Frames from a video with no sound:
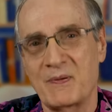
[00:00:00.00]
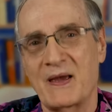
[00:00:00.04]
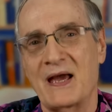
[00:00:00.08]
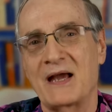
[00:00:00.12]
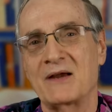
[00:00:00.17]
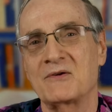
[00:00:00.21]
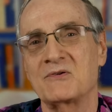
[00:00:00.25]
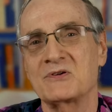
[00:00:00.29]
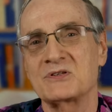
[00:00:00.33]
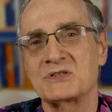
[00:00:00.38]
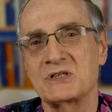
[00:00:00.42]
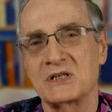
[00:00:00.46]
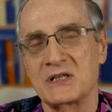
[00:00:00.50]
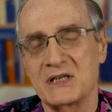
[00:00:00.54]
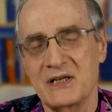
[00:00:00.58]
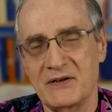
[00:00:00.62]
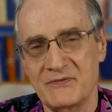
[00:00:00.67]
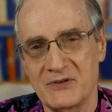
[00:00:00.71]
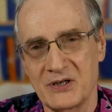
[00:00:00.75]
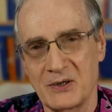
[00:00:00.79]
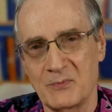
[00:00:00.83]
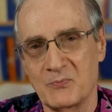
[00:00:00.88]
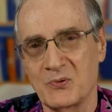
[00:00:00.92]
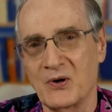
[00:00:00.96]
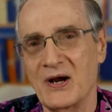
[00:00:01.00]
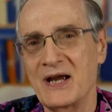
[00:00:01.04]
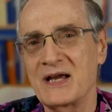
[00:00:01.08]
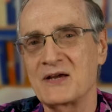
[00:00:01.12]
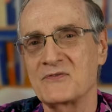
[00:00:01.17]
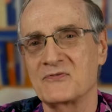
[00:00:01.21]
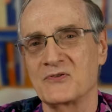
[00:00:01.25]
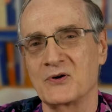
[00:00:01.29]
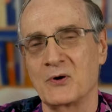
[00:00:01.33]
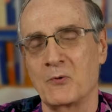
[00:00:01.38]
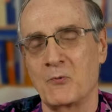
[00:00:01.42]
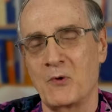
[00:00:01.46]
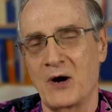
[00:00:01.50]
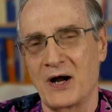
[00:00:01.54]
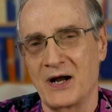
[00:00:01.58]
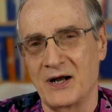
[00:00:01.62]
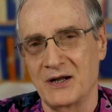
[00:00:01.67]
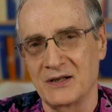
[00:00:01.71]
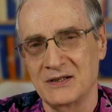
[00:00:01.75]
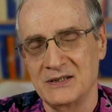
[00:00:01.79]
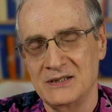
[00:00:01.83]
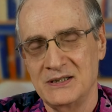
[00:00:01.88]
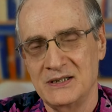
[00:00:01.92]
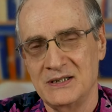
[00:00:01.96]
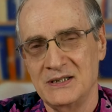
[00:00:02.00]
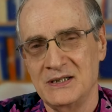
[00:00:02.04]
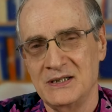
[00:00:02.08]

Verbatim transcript: pancreas and give it a break for a while